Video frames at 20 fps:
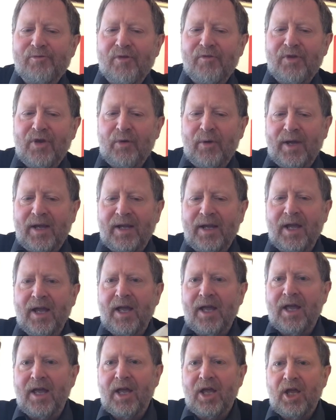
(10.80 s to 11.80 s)
reviewing
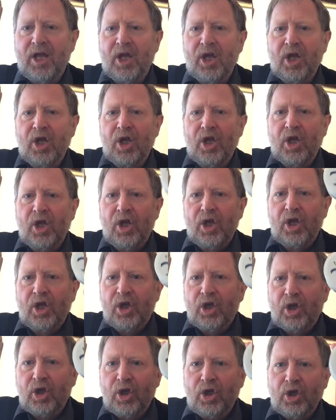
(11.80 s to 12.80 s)

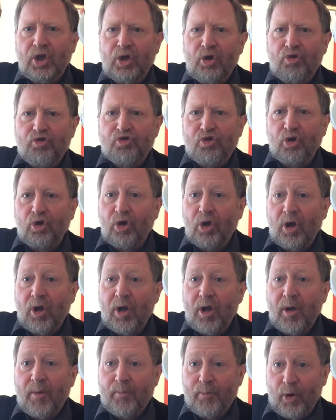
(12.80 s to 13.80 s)
Neutral
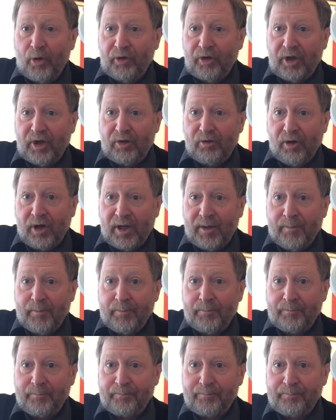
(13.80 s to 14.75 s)
Body Cream.